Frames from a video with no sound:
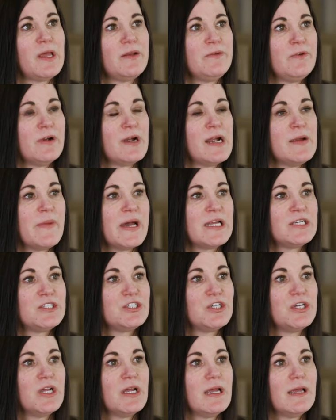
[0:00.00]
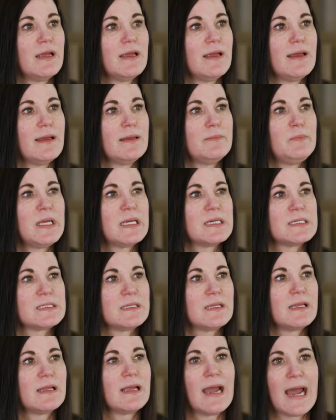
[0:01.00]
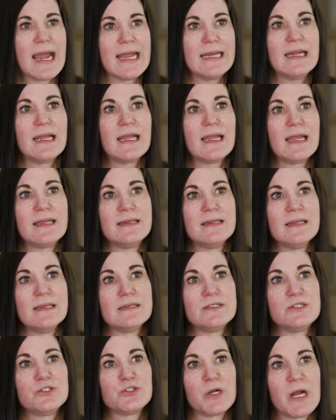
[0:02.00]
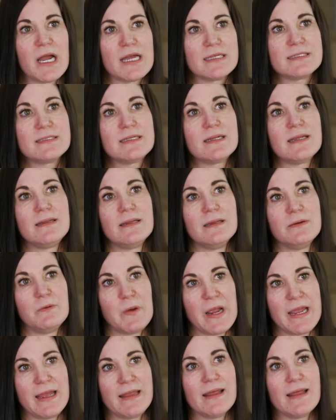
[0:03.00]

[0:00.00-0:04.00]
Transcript: and very much because of the guiding and the trust and the way